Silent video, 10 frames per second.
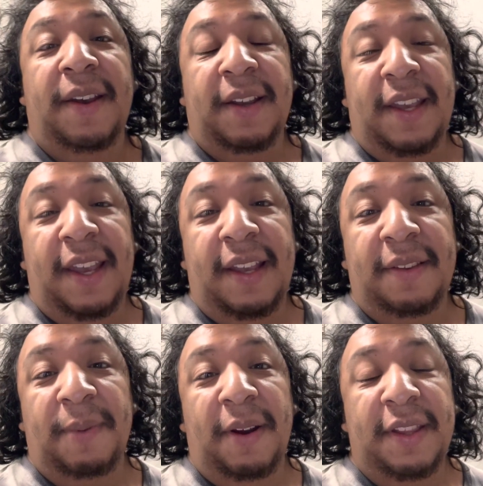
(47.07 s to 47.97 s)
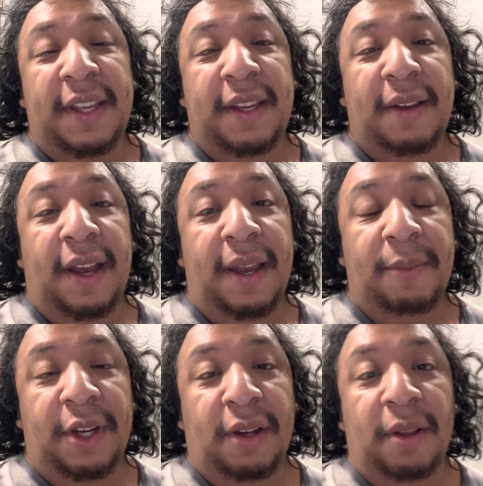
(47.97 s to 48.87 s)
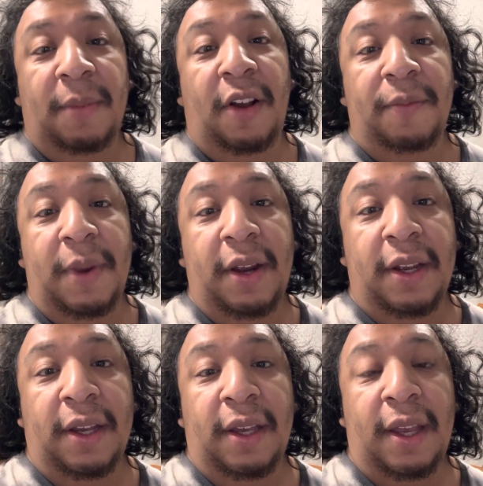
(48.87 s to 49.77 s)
Okay, tomorrow I think I'm gonna go to the Mall of America